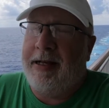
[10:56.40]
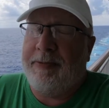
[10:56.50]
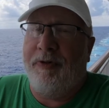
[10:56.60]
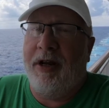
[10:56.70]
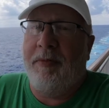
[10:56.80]

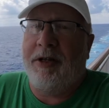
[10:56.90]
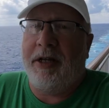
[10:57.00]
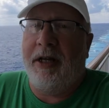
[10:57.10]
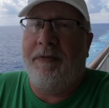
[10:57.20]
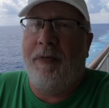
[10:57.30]
that's pretty
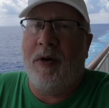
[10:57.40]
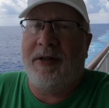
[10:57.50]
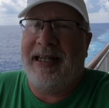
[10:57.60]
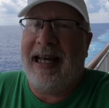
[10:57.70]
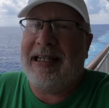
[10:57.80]
much it for
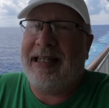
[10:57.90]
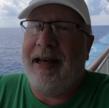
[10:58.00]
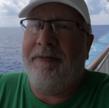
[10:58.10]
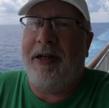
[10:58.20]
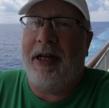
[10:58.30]
Deck
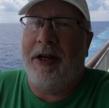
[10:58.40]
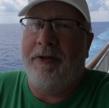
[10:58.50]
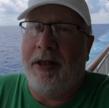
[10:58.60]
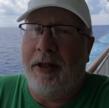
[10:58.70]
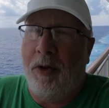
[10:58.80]
7
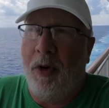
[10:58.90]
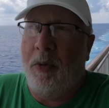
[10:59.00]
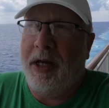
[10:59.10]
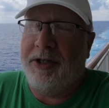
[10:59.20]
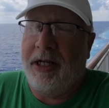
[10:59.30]
here on the
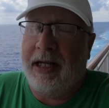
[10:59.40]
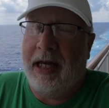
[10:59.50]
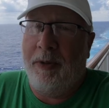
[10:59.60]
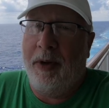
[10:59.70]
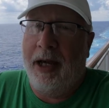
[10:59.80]
Norwegian
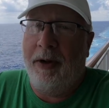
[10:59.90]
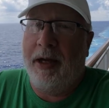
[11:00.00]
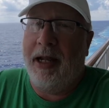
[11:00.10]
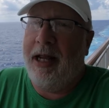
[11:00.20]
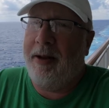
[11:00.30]
Getaway. We're
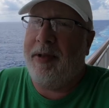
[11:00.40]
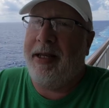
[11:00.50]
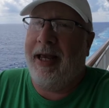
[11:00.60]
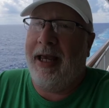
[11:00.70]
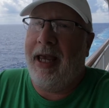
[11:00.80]
going to head up to
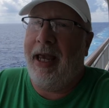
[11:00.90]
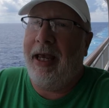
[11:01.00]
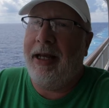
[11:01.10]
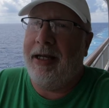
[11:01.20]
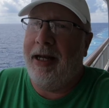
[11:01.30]
Deck
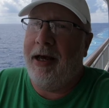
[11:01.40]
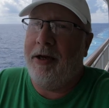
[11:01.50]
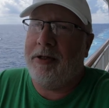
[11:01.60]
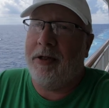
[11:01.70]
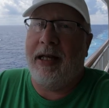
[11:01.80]
8
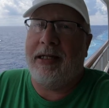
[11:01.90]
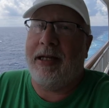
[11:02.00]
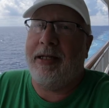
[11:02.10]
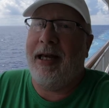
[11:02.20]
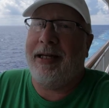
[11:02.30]
now, so
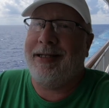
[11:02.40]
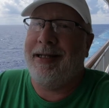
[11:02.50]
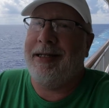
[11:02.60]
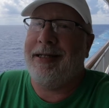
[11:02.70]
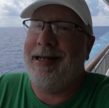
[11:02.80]
that's Deck
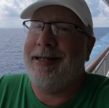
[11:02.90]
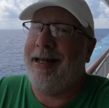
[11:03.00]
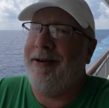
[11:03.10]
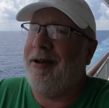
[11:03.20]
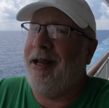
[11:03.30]
6 and
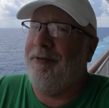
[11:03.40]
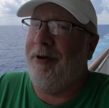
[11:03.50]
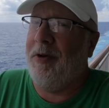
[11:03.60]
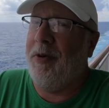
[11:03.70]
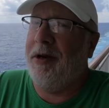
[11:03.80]
7 I've
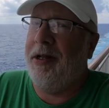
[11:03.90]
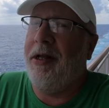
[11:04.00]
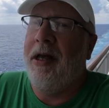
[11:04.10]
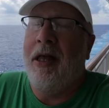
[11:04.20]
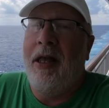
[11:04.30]
recorded.
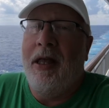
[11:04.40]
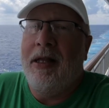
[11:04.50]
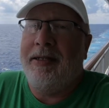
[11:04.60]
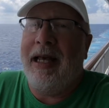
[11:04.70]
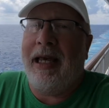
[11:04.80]

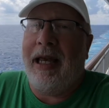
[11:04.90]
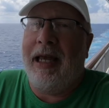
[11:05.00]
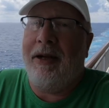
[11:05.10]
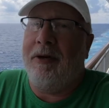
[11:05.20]
Deck 8